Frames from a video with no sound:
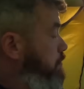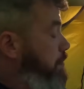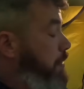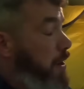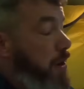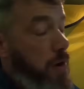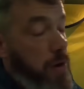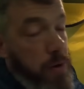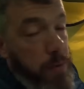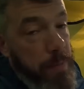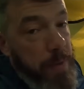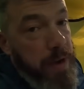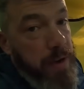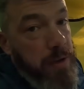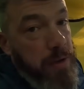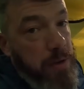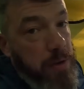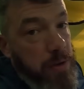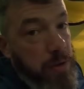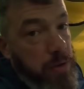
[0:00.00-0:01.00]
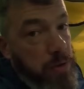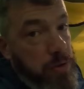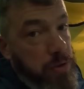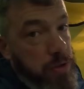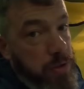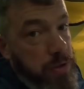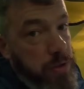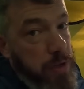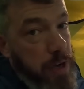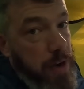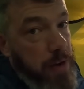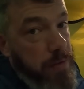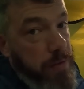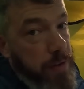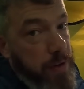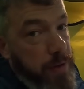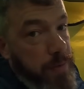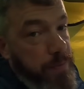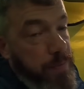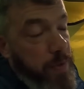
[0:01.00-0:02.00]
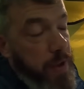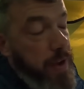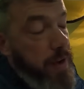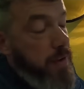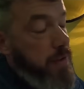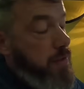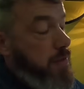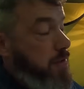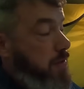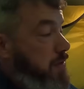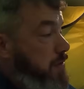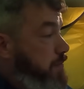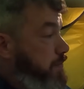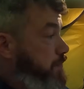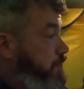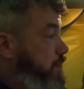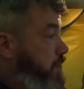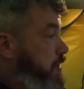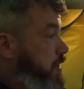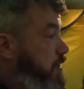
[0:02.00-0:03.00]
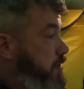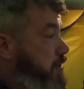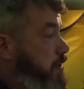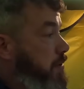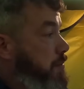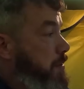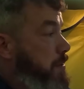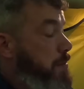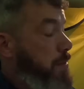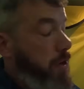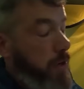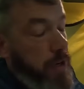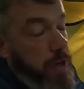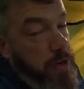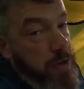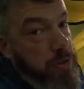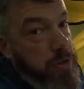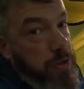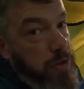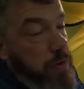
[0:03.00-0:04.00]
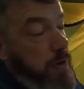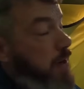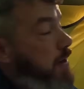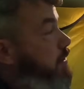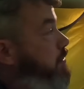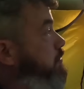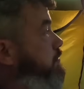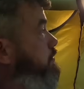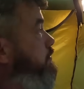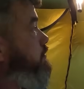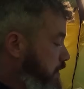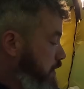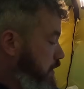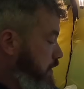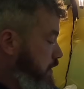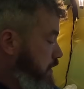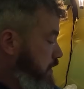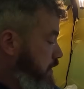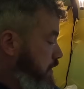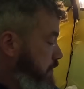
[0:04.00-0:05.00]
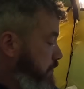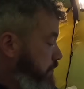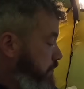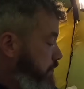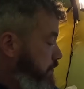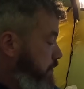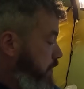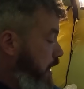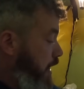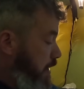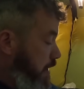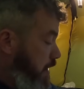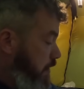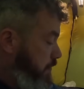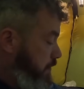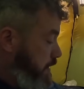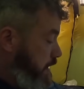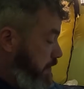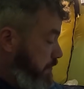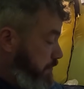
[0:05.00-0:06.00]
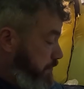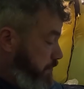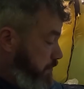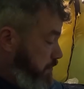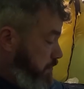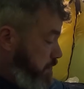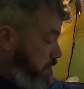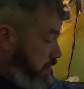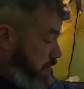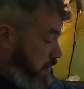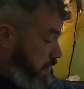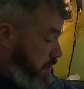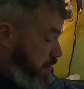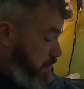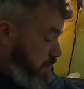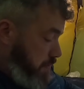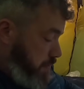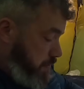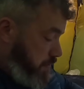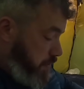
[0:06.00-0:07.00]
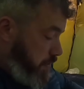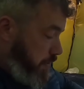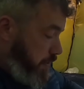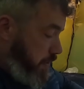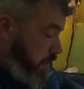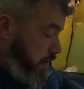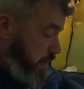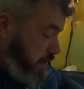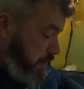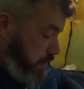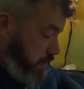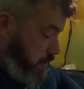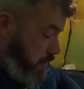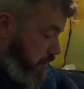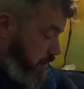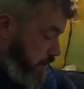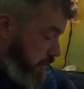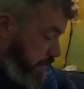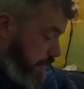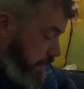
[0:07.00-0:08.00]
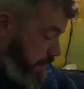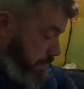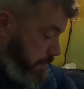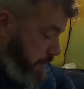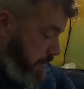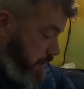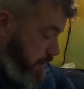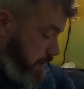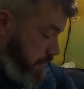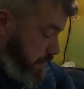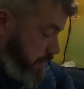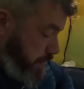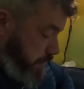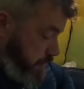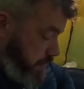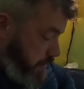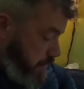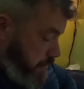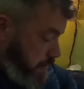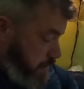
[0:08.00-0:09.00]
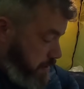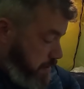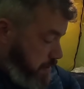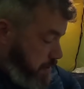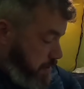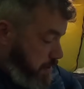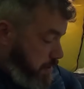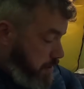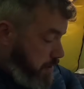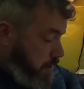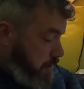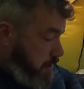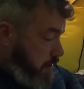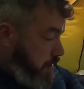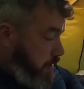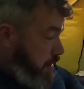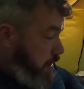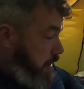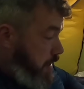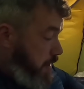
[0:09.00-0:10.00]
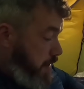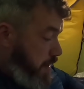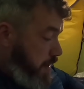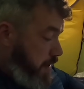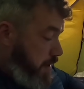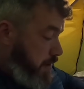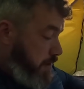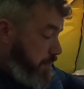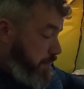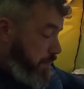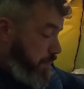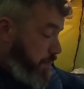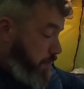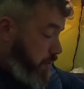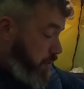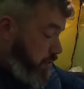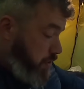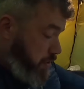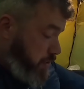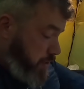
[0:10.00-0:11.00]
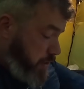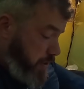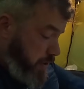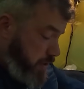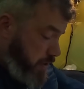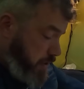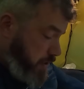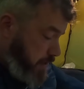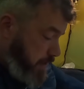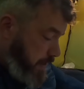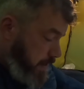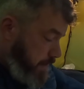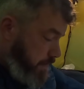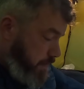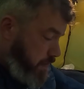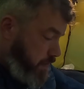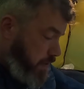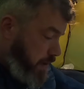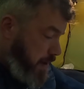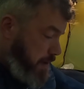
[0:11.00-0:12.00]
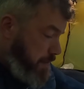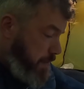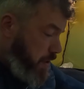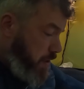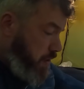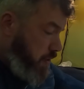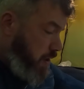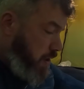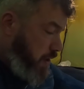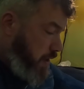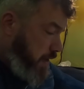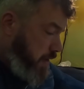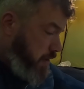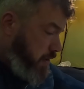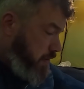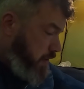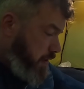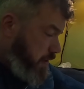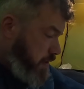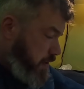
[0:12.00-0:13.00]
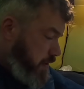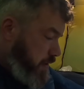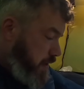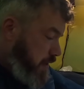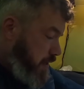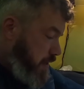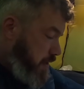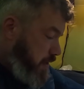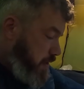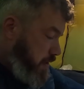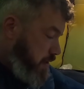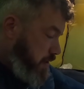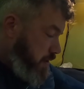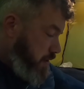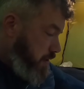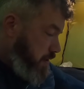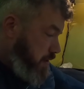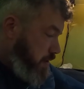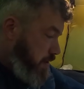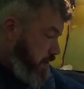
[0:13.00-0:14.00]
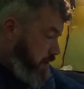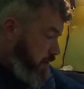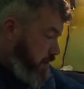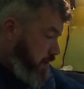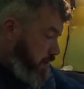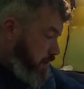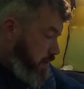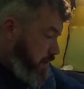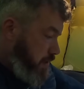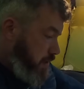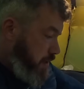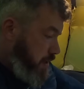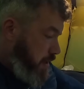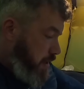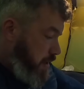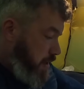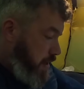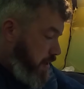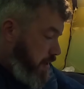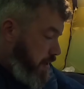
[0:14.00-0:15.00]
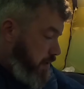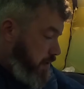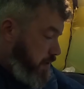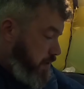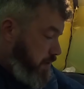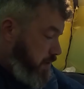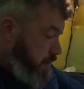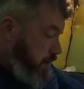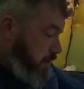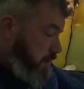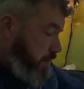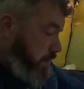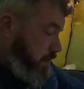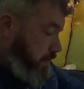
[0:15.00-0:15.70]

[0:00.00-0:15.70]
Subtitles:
but I'll make good use out of it, and it's going to be my go-to now. Yeah, loved it. So got a nice little hike camping last night, and then a good 7 or 8 mile hike I reckon today, and